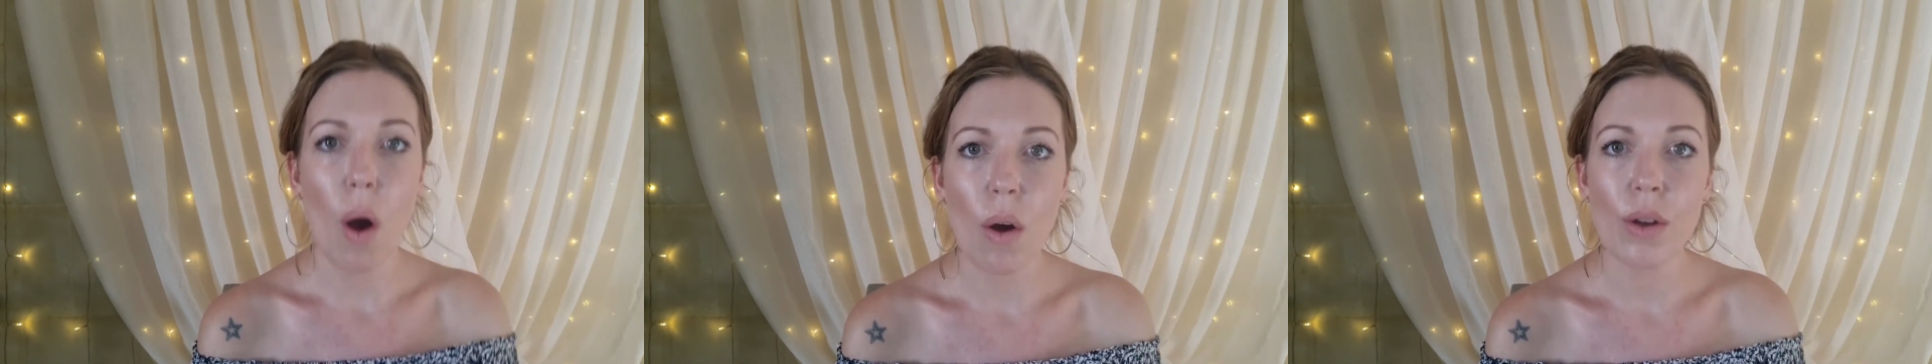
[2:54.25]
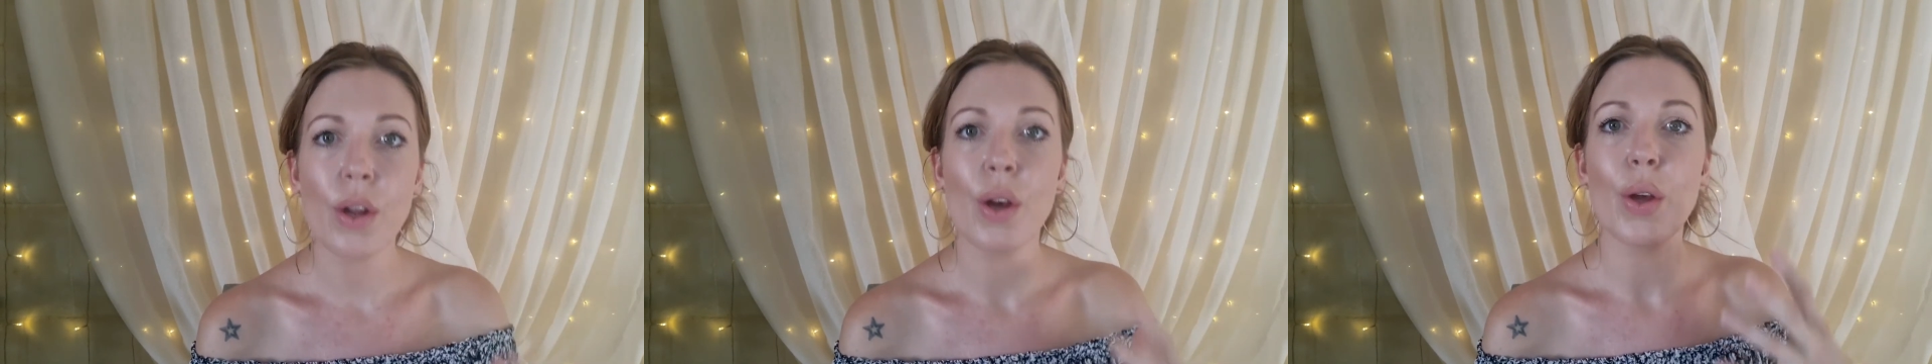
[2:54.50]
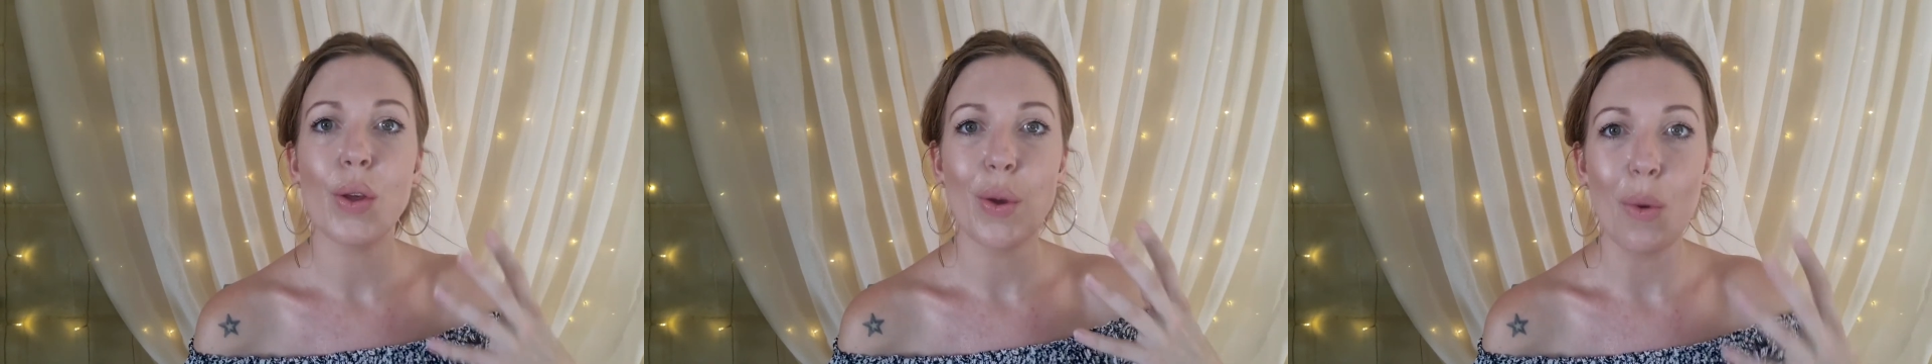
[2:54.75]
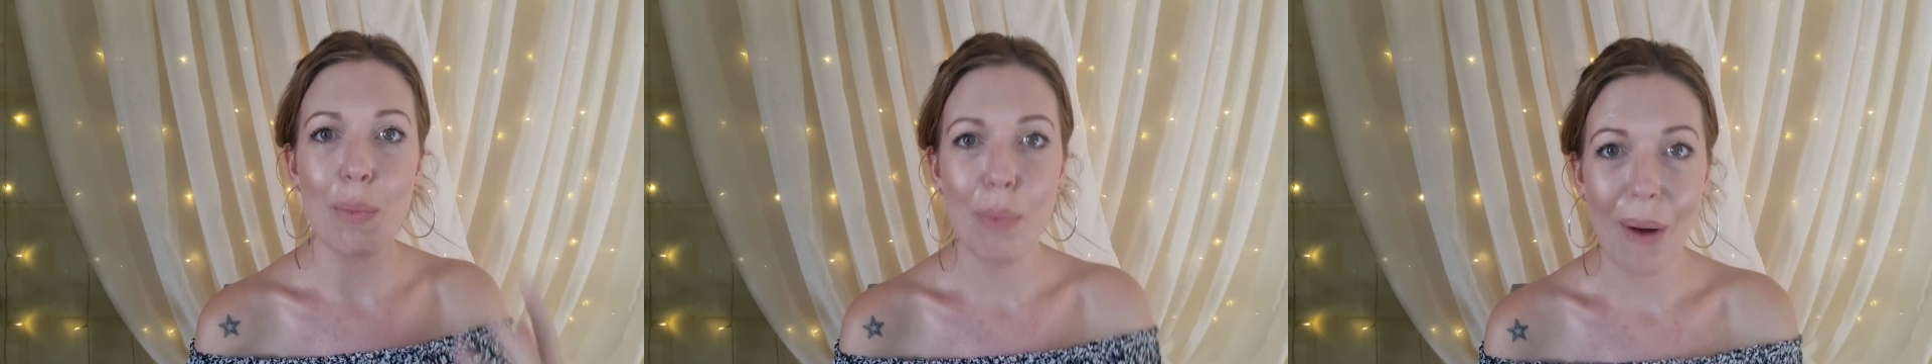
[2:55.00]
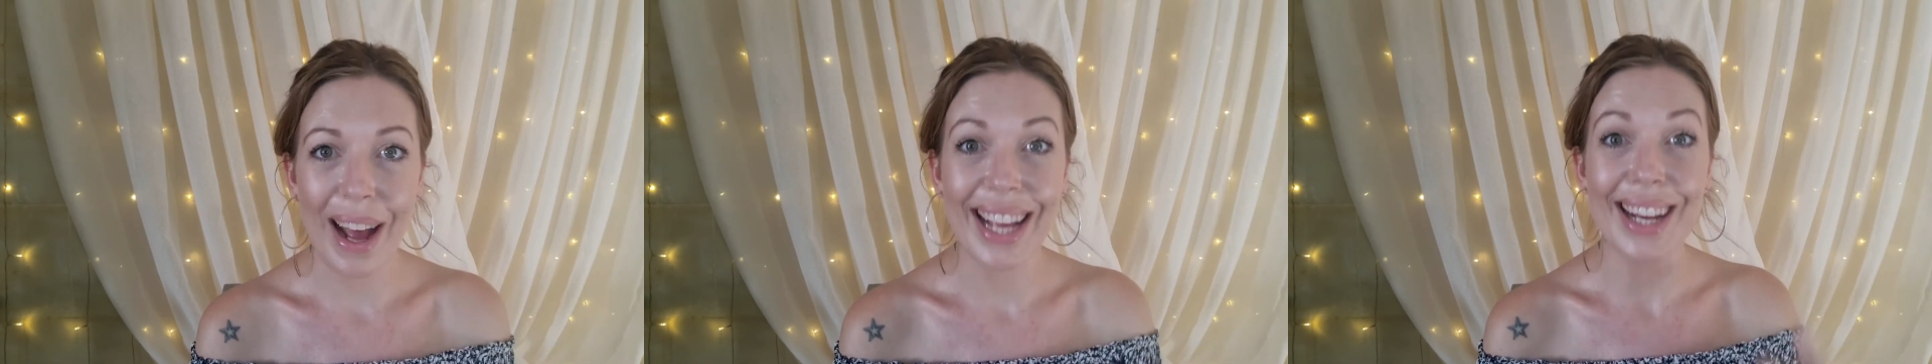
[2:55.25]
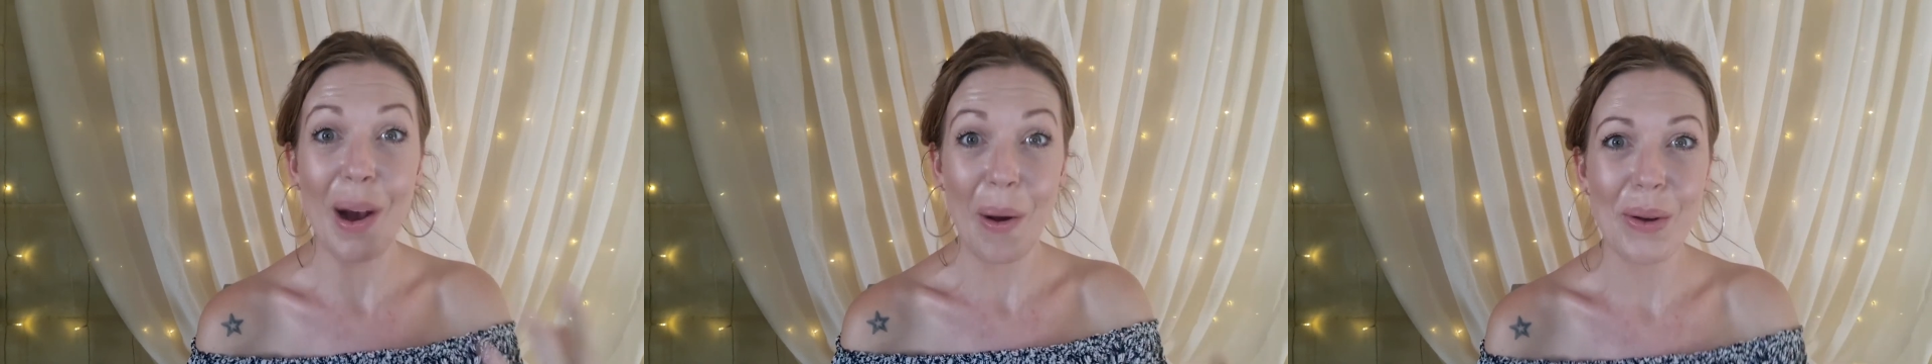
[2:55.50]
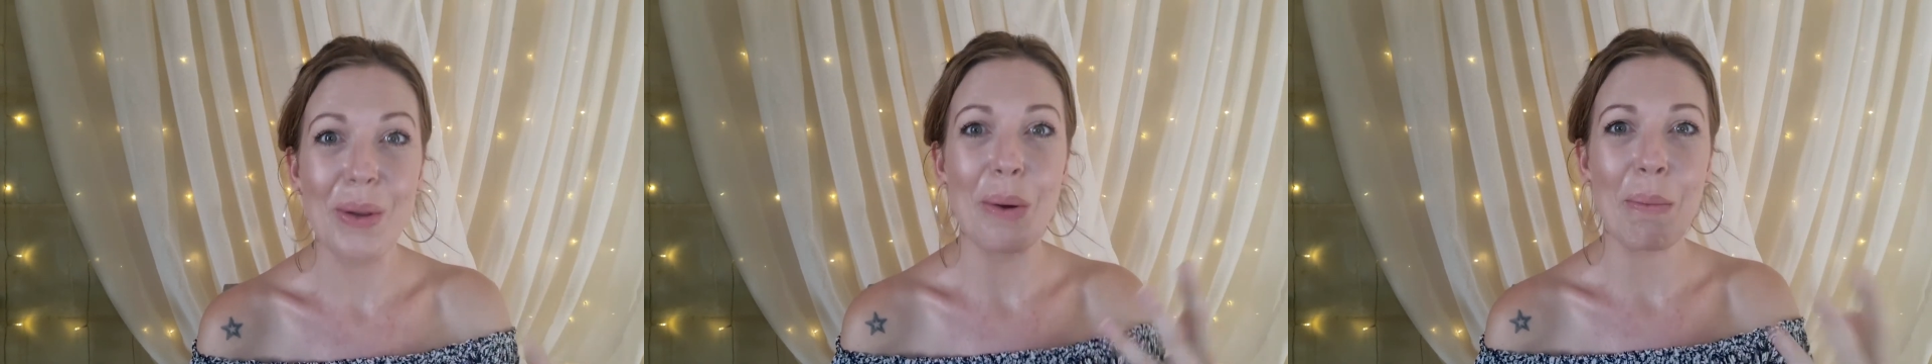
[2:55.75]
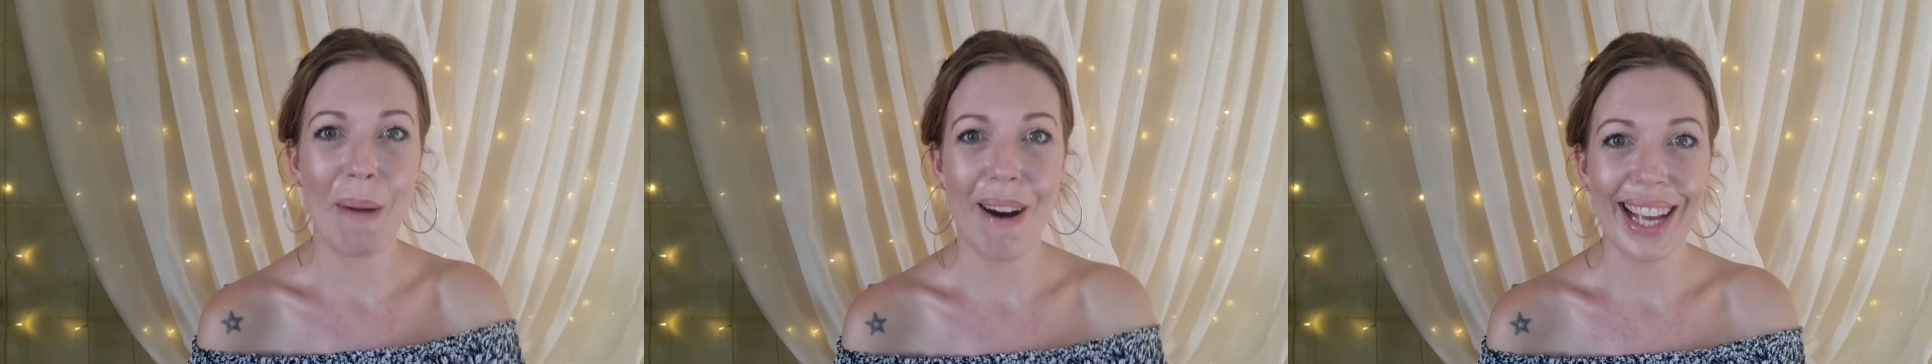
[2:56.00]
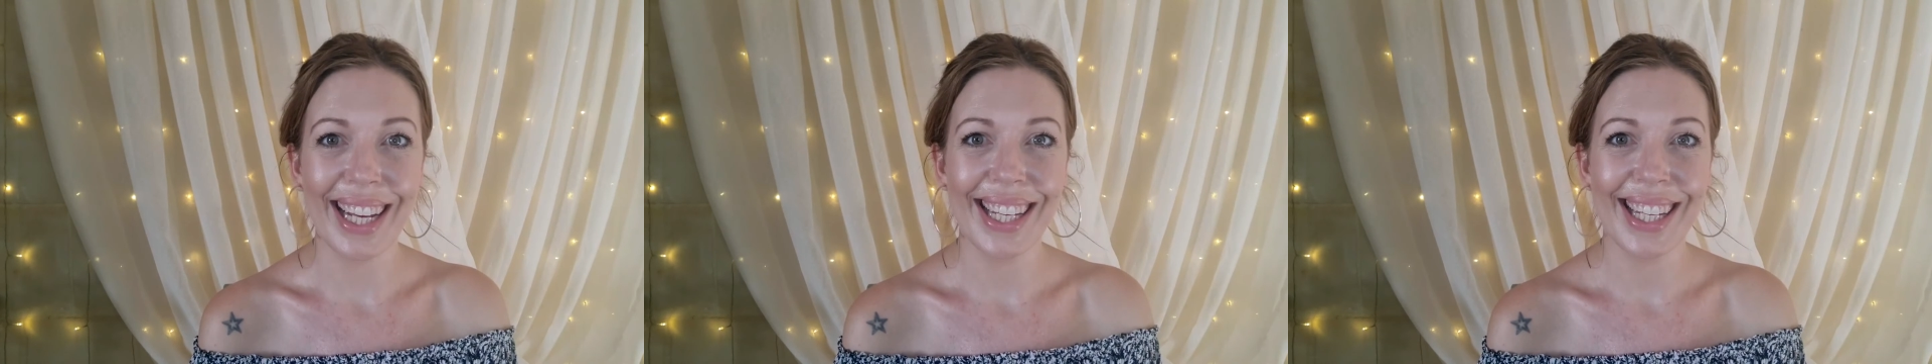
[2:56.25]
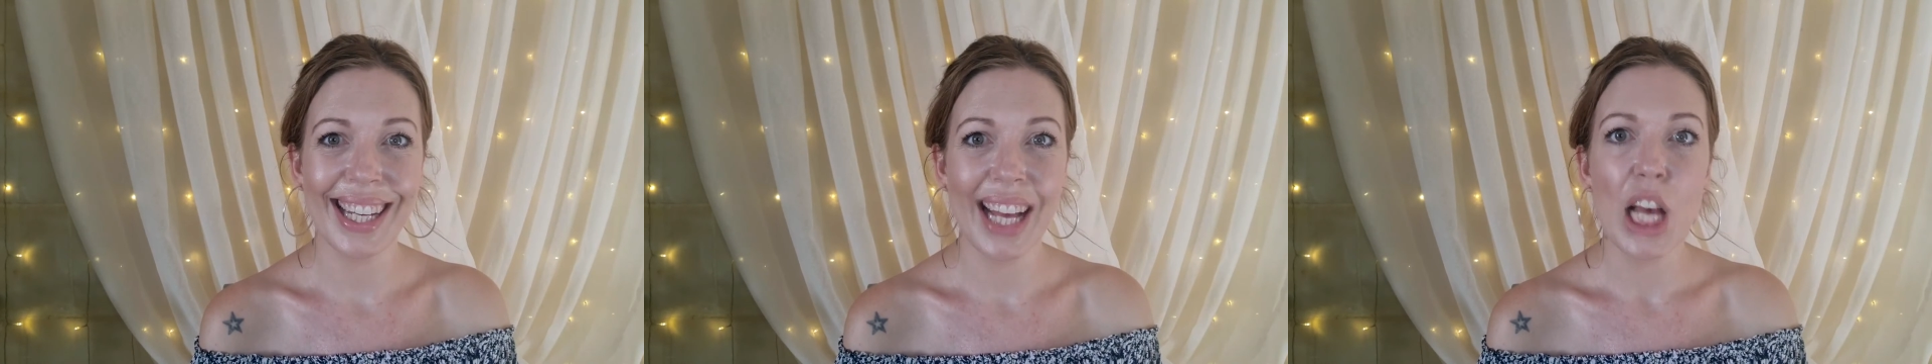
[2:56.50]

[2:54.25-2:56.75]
on your brain, on your mind,